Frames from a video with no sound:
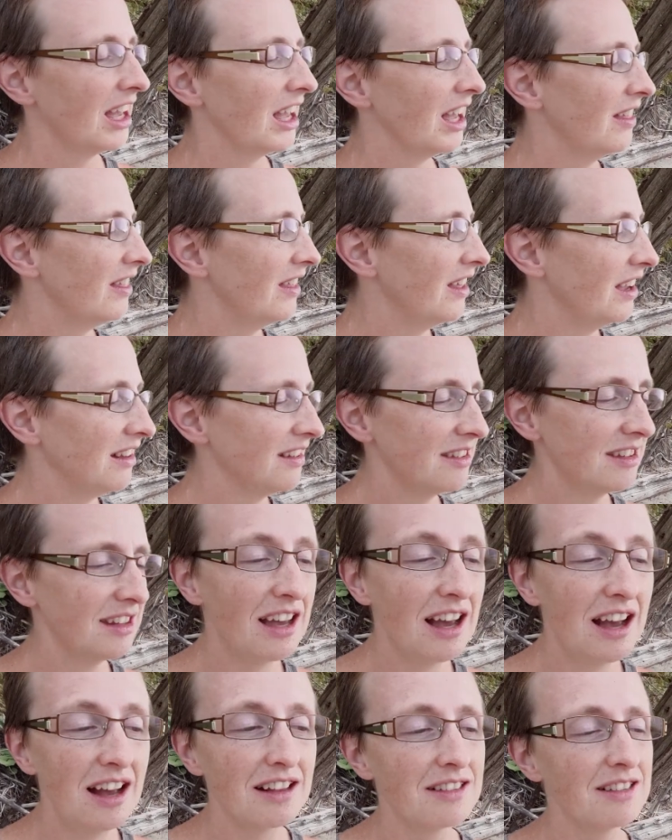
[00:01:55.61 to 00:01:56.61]
and they see
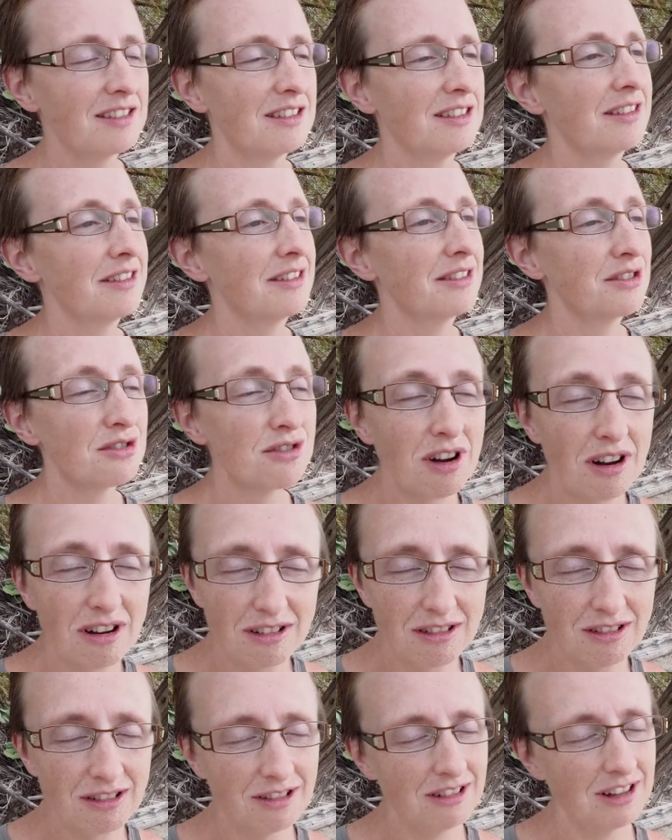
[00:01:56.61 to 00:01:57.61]
us
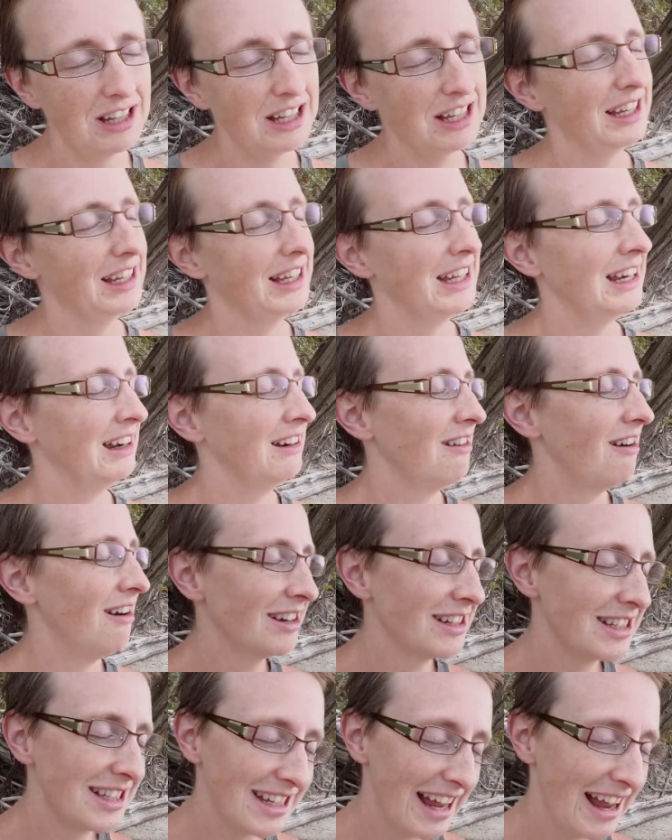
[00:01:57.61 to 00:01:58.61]
struggle and get
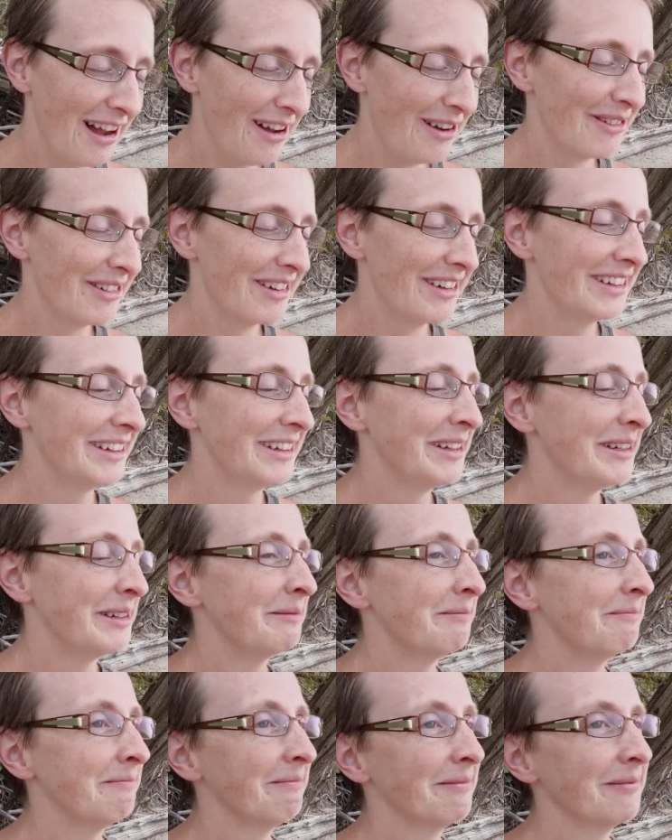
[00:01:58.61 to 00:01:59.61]
knocked down
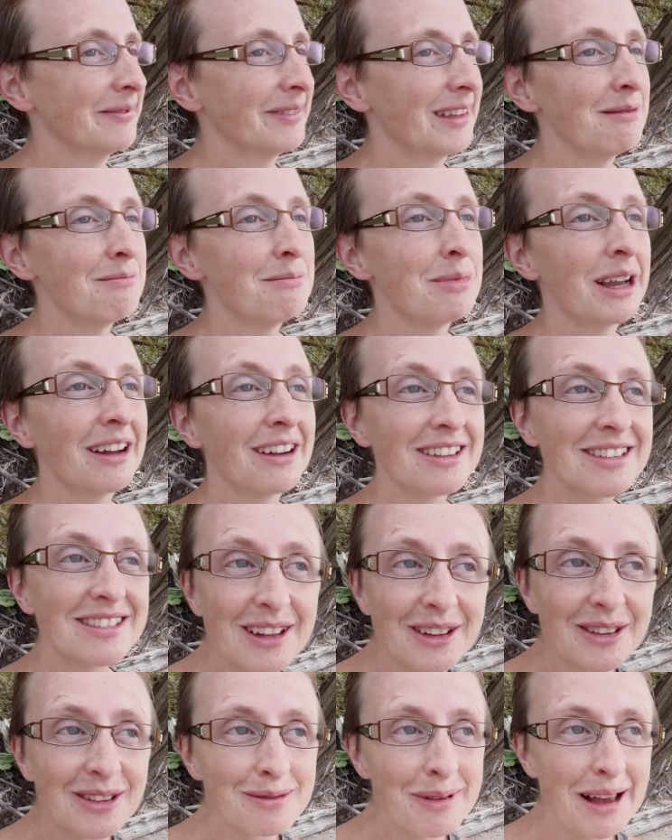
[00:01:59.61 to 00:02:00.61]
and pick
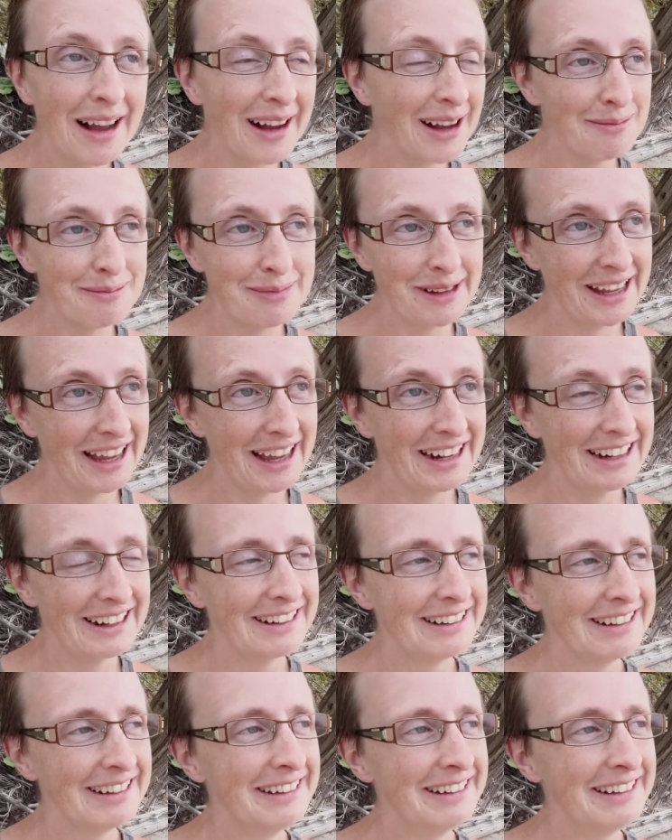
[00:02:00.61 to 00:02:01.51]
ourselves back up again.